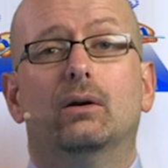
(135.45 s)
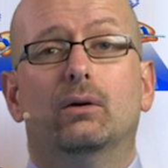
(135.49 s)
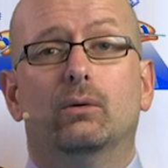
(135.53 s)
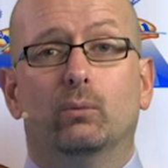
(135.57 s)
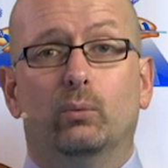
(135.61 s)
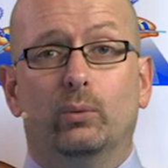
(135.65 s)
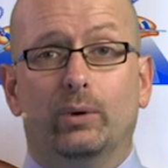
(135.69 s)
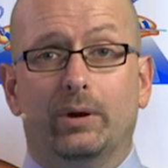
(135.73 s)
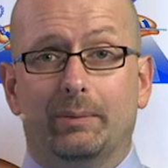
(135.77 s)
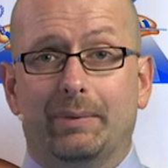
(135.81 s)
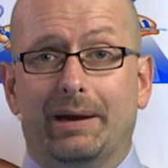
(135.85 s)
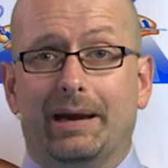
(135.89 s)

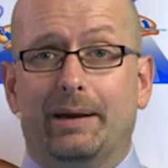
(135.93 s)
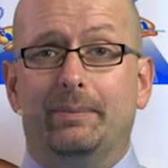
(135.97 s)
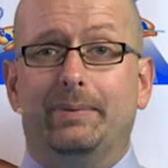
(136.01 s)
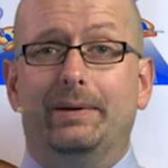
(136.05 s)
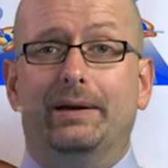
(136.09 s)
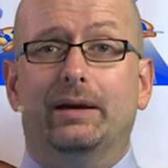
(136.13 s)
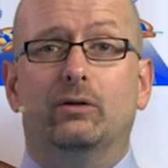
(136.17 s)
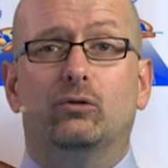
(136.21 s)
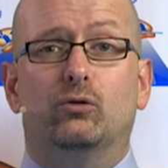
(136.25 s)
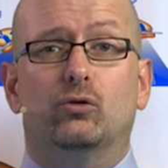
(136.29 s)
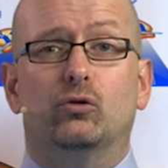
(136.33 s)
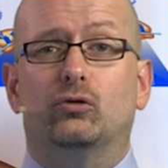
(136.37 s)
We may
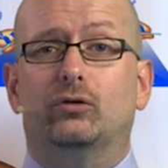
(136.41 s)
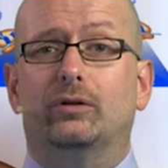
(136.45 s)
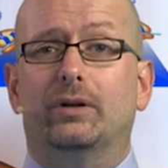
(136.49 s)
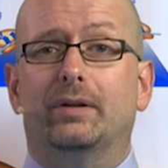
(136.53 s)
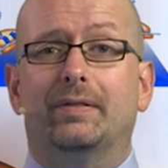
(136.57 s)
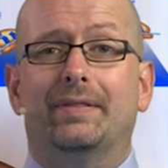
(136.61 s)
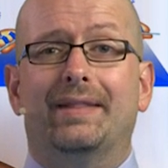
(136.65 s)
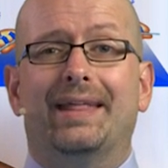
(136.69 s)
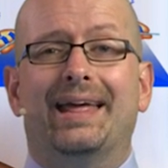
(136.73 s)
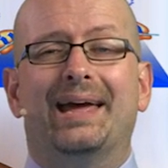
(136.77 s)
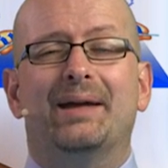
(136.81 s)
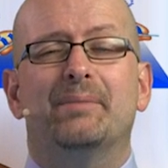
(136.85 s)
be interested
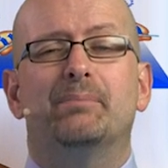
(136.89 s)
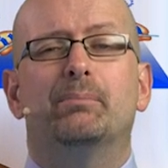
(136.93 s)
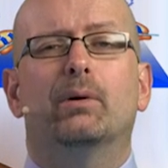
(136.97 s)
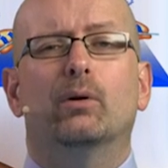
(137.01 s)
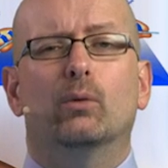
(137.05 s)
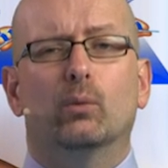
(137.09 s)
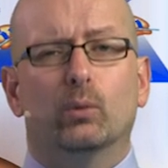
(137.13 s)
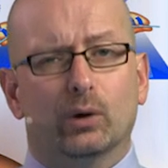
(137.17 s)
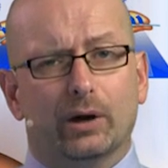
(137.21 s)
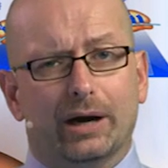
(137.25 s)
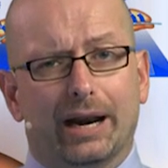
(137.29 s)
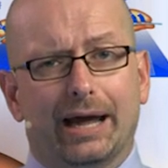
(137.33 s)
in that,
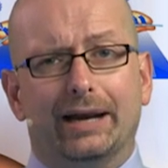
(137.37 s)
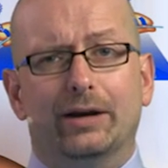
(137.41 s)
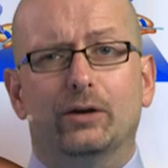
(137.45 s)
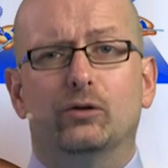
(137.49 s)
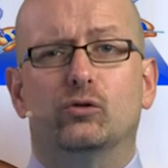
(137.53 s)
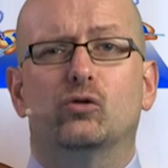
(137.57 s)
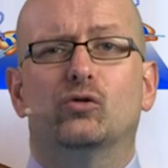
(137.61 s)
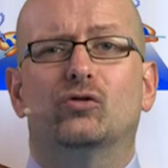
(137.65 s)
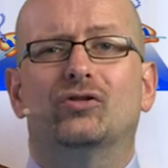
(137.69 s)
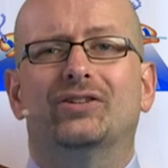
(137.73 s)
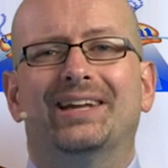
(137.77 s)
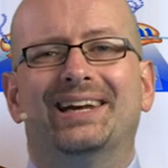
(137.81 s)
but we're not
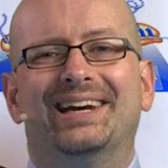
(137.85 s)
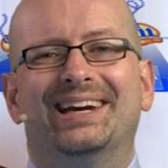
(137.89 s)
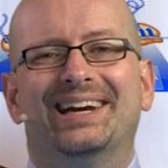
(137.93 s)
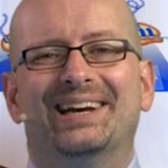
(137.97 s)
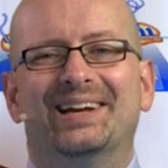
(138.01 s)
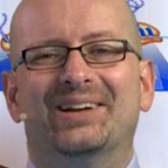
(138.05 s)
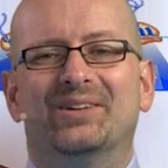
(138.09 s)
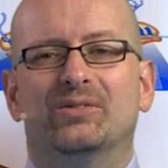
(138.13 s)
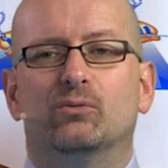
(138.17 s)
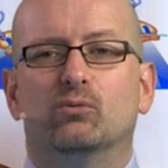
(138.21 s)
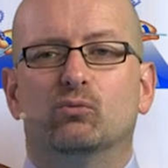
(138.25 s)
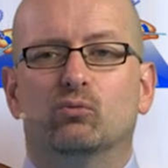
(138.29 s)
interested in
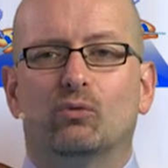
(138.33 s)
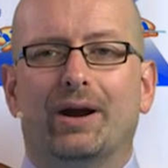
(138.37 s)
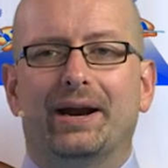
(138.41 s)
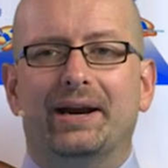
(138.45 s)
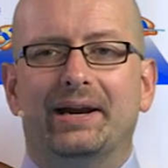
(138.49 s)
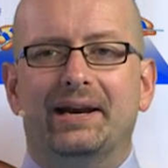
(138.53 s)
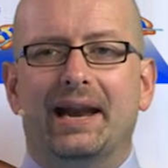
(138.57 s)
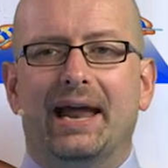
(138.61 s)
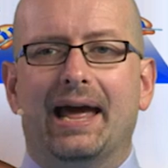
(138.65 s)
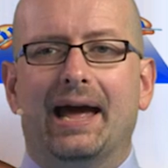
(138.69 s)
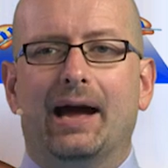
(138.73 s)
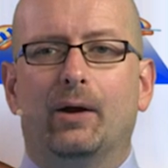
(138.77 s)
it
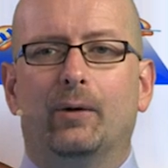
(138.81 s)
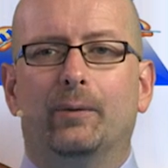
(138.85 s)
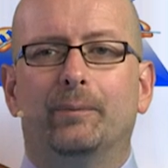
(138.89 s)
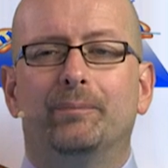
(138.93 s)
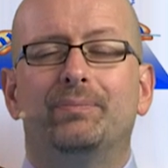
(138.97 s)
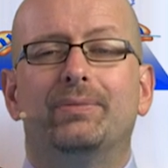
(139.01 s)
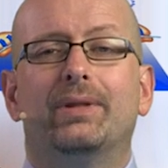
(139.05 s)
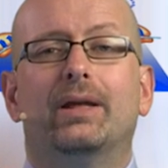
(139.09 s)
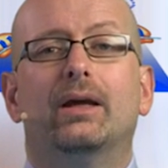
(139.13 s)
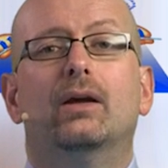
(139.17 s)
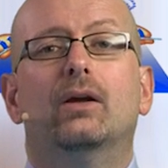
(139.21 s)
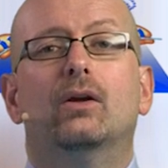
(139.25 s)
right now.
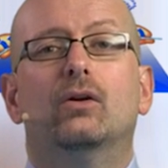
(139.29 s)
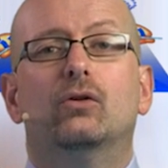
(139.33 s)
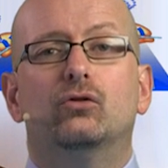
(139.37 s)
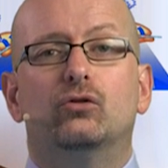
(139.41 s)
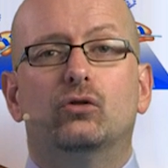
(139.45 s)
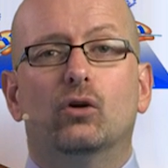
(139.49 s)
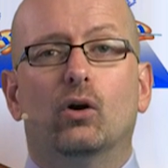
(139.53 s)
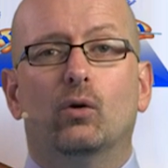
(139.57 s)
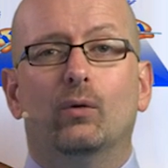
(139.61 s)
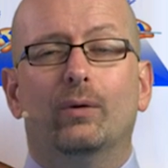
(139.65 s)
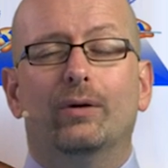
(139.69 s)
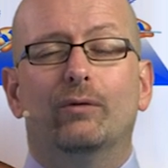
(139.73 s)

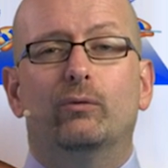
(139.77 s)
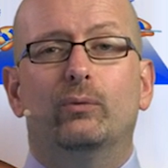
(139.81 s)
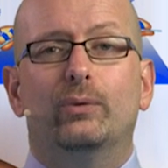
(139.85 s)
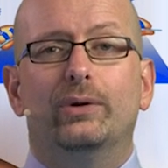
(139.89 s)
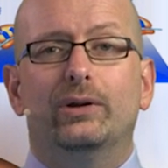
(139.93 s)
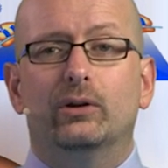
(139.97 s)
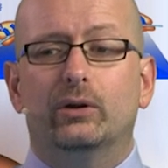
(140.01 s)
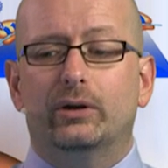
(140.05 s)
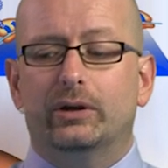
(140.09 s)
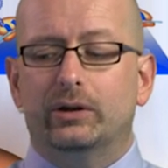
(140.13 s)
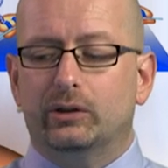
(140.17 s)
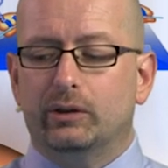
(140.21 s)
So if
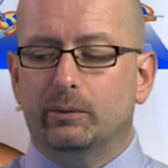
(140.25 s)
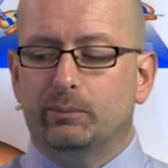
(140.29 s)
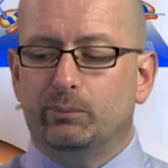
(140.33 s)
we look at the